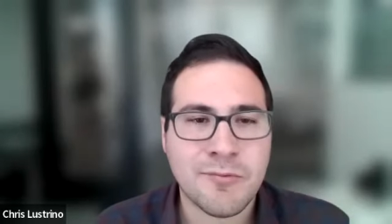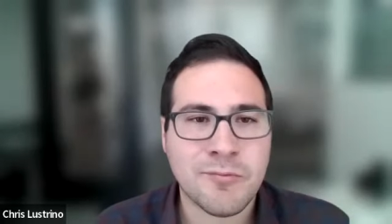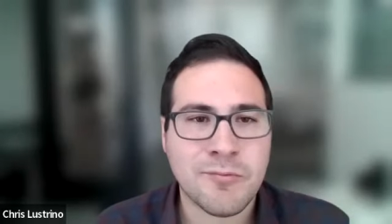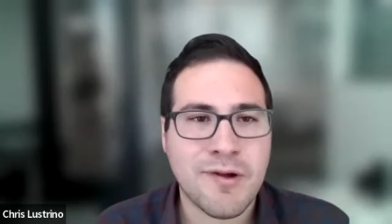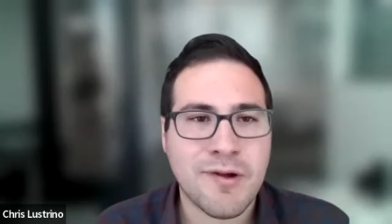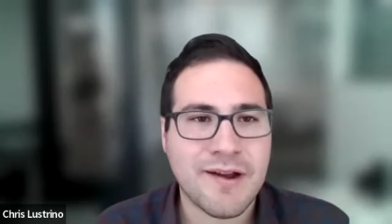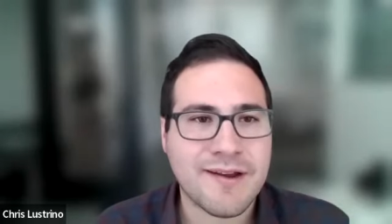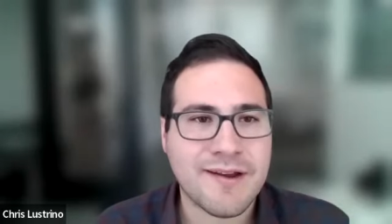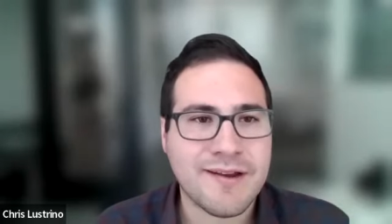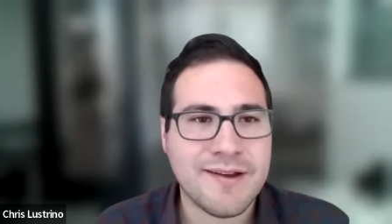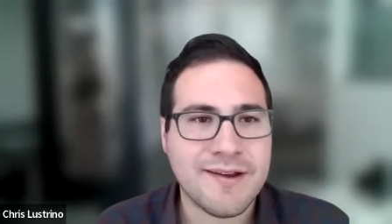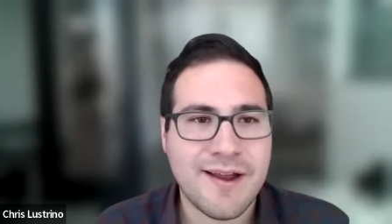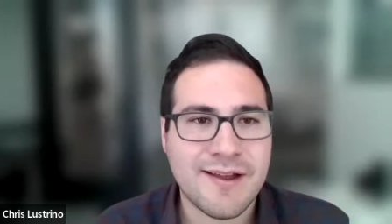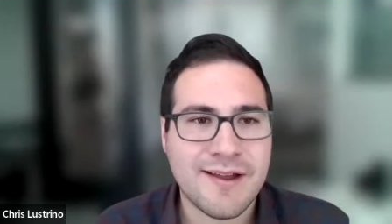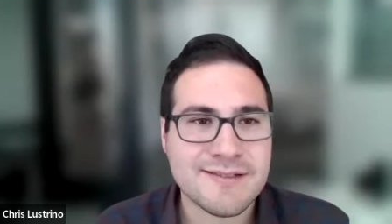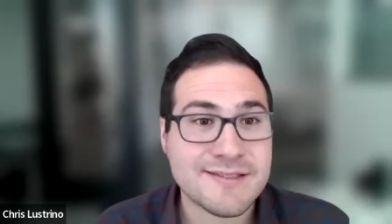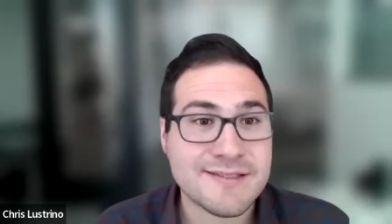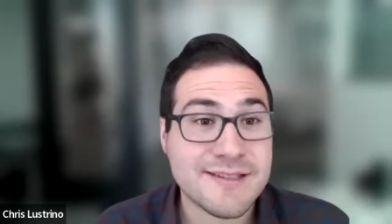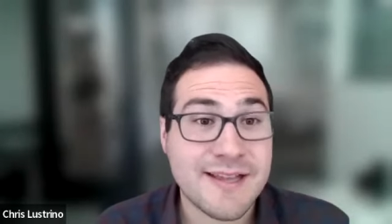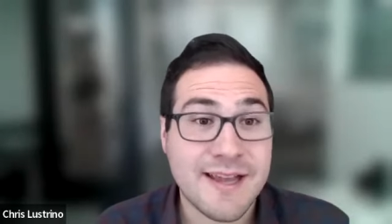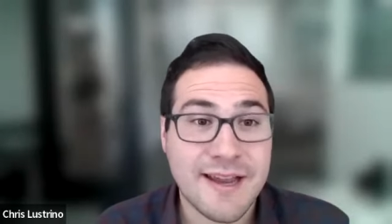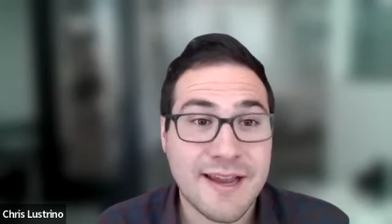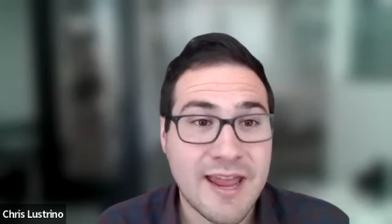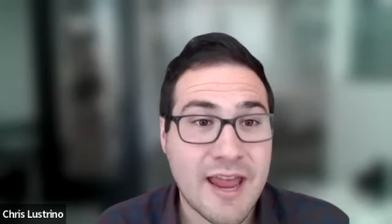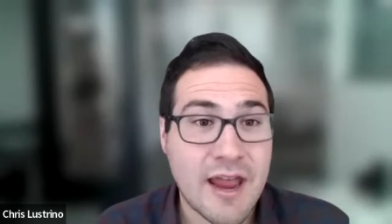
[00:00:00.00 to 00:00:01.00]

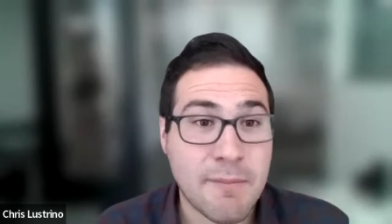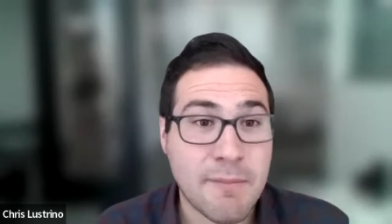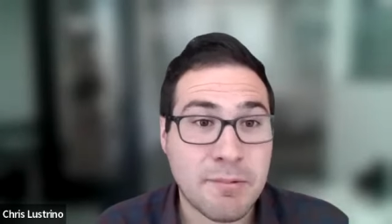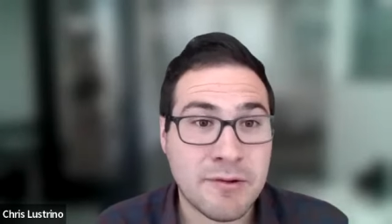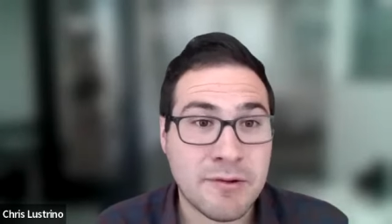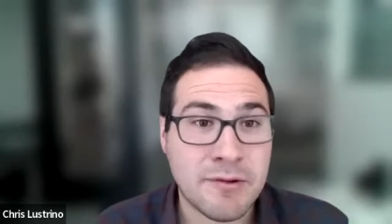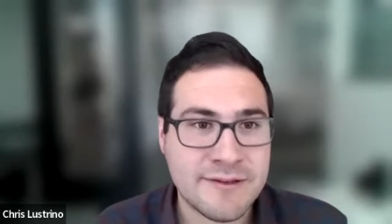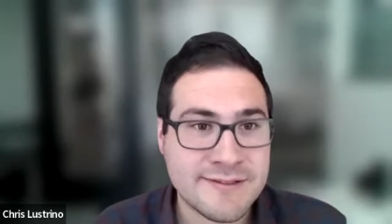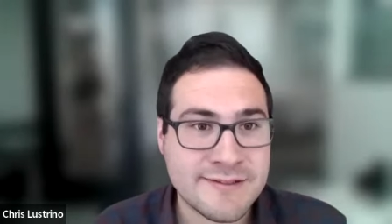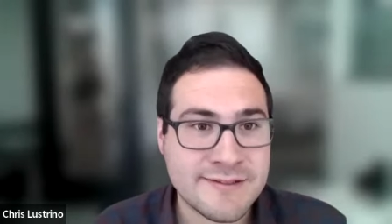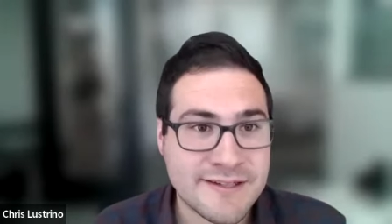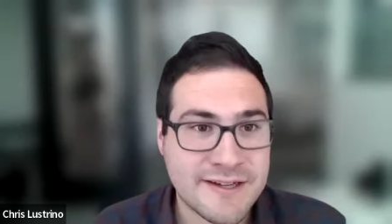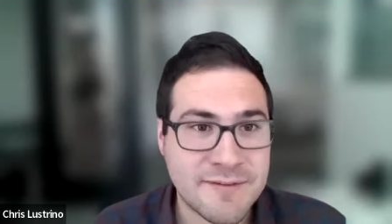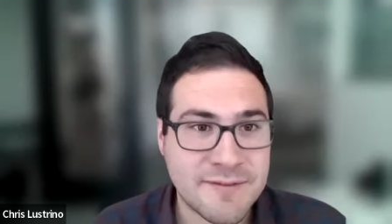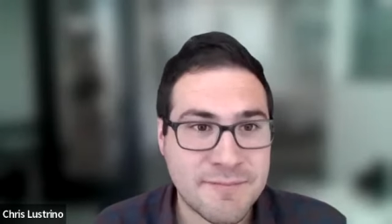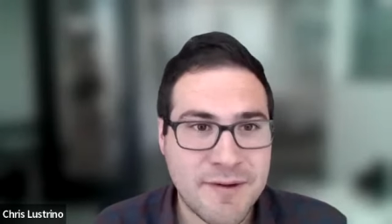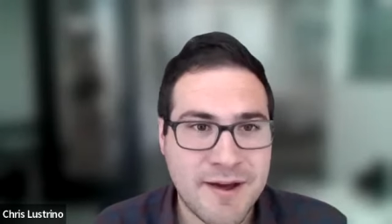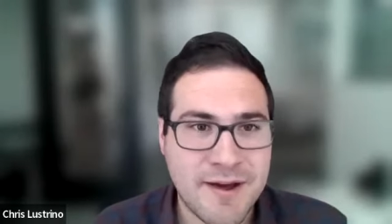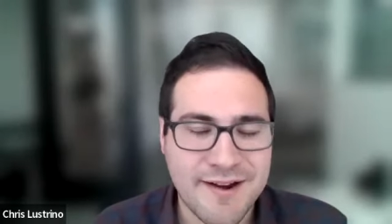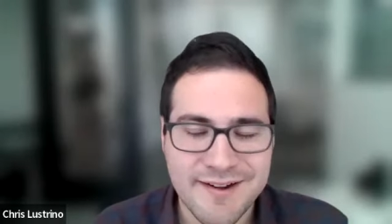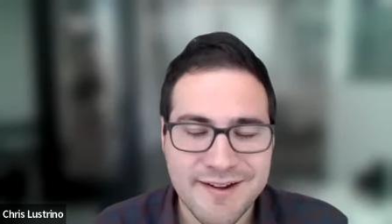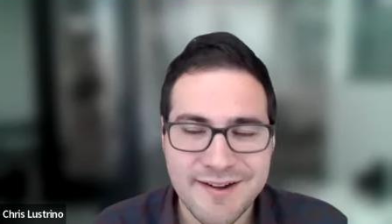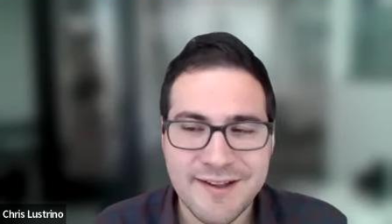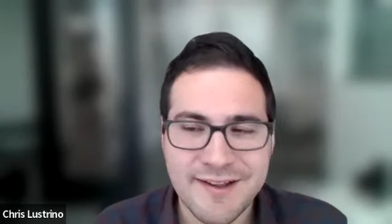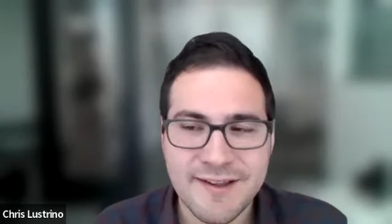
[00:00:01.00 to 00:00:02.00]
recognizes that capital is a
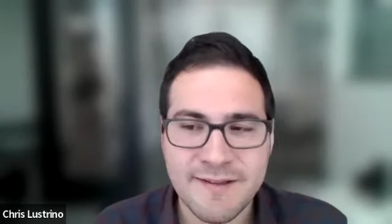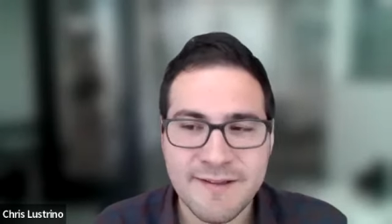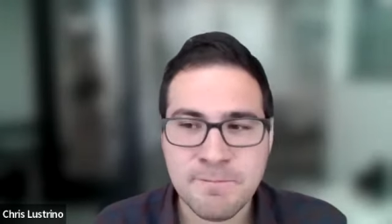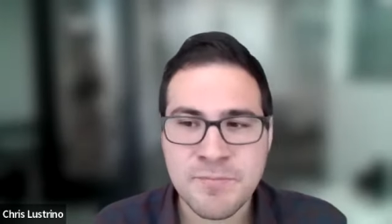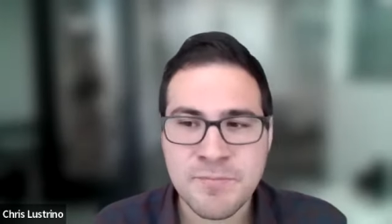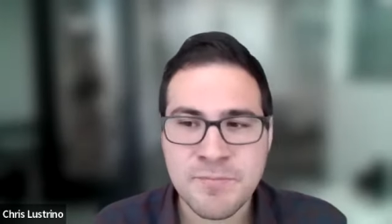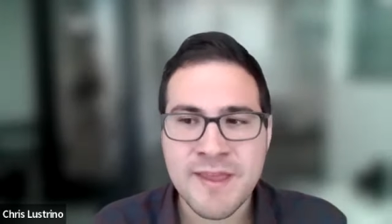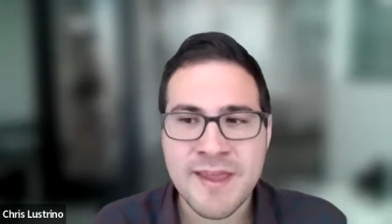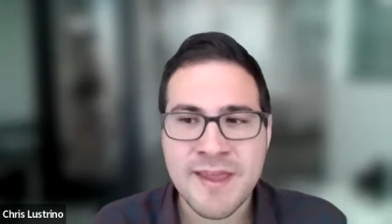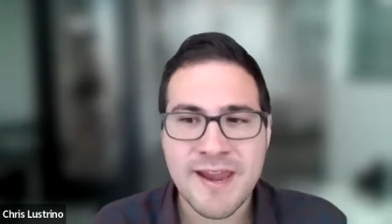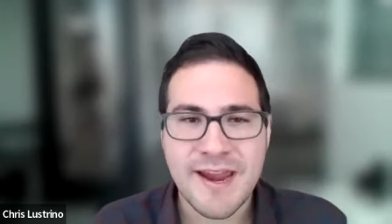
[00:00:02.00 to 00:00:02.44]
commodity